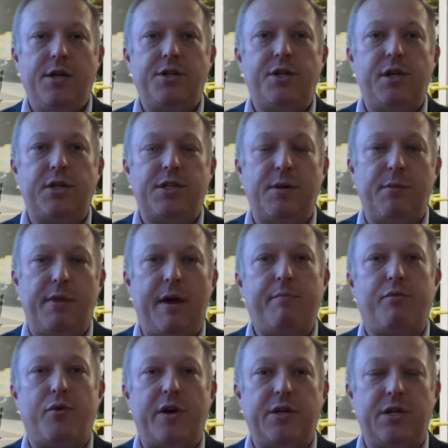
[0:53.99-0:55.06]
just some of
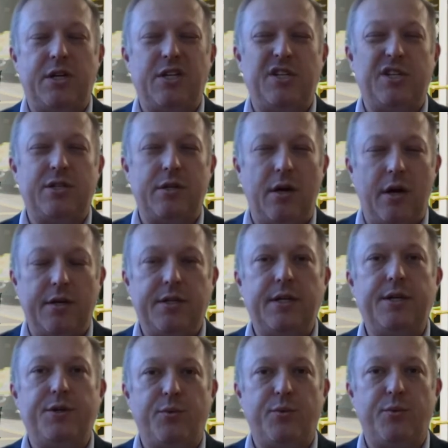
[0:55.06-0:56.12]
that pressure
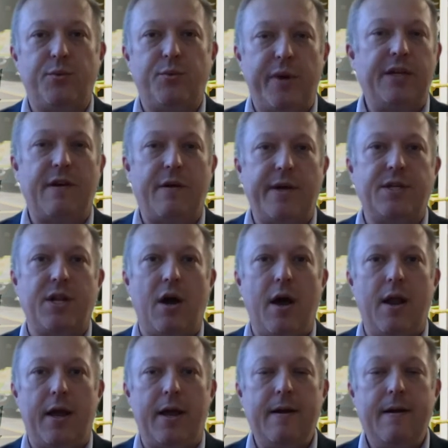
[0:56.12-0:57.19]
starting to ease very
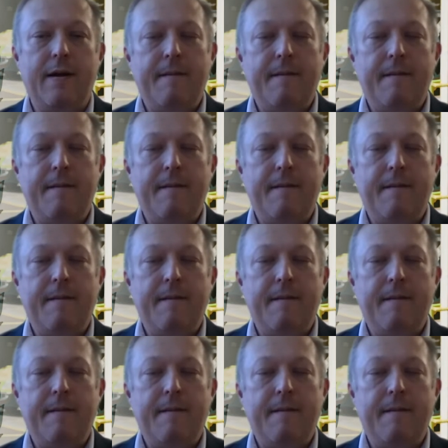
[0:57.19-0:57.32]
slightly.